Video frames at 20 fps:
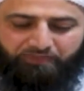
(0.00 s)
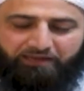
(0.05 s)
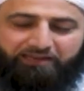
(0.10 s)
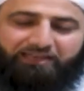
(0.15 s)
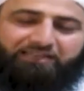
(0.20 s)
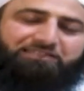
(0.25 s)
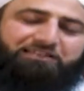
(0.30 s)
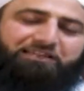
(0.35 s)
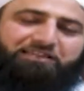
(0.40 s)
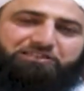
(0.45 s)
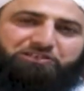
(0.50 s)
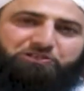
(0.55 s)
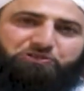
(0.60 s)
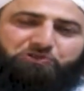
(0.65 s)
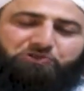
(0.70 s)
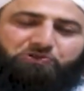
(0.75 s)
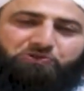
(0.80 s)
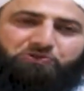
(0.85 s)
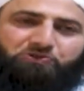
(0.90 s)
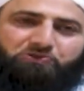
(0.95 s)
let's
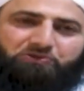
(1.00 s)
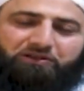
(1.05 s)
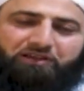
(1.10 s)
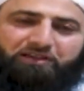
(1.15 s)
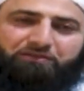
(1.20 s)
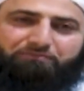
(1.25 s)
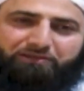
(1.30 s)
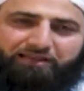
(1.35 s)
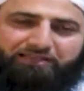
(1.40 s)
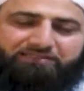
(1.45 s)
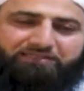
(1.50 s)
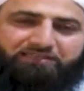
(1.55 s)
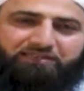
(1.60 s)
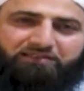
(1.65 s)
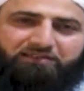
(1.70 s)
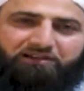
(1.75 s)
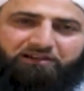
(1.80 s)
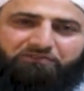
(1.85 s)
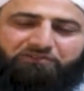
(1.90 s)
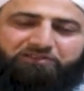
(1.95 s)
listen to a
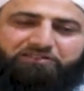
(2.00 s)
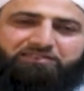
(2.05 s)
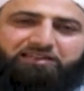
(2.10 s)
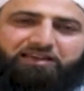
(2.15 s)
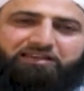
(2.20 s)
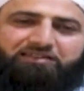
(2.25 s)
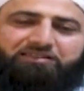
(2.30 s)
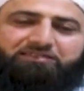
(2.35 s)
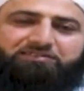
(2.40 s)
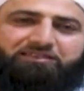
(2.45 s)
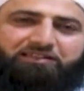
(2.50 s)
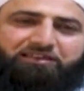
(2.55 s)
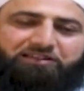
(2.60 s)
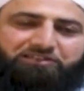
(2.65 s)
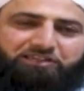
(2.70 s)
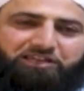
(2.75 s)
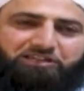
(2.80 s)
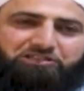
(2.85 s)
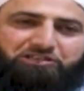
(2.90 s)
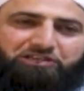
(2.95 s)
blessing of reciting
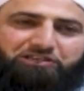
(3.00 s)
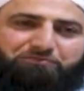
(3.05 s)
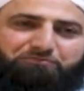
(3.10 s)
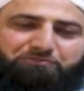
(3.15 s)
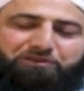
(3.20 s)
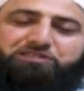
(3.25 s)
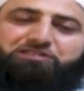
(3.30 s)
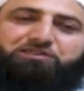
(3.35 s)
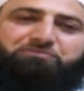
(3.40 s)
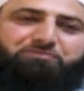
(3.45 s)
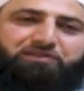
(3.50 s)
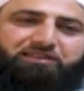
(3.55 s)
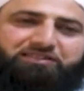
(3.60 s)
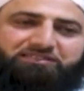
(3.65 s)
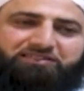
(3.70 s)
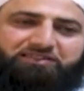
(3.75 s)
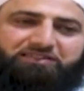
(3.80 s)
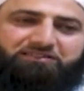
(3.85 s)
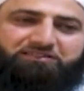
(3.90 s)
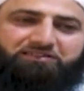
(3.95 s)
salutation, peace and
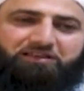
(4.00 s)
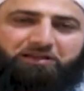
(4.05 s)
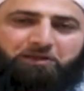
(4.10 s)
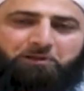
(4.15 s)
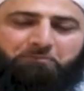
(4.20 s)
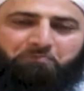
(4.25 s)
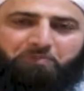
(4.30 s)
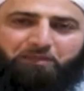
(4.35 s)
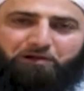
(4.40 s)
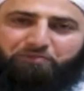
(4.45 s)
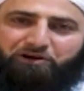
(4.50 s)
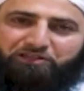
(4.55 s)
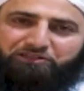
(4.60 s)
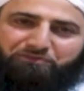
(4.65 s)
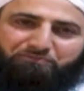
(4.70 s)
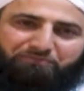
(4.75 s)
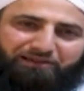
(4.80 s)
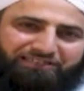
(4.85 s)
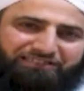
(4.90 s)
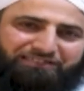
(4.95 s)
blessings upon
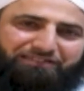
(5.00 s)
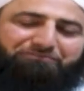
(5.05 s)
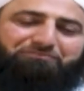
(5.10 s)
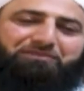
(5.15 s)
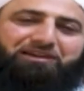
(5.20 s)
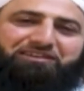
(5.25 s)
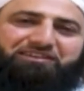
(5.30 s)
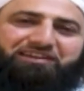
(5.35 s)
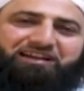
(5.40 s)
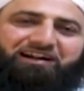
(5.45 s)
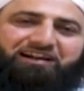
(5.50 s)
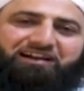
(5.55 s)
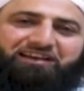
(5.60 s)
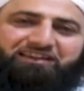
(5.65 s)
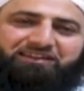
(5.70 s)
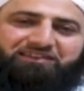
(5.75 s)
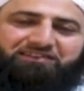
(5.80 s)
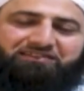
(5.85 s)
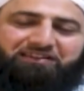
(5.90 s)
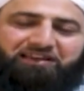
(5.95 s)
the best of
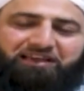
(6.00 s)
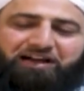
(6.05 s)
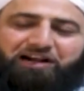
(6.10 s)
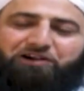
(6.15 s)
mankind,